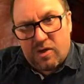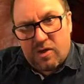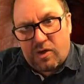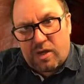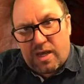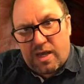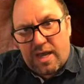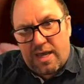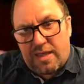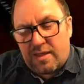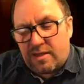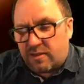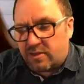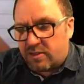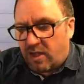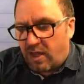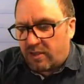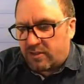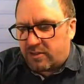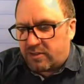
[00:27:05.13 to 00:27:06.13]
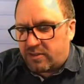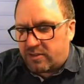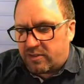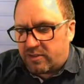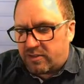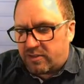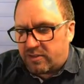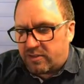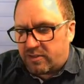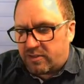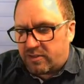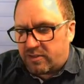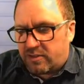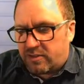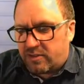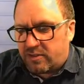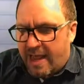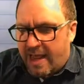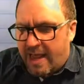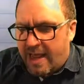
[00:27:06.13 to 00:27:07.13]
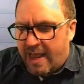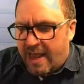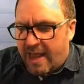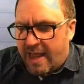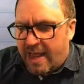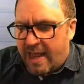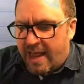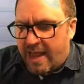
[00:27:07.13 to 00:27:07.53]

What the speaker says: Okay, there's also some drag.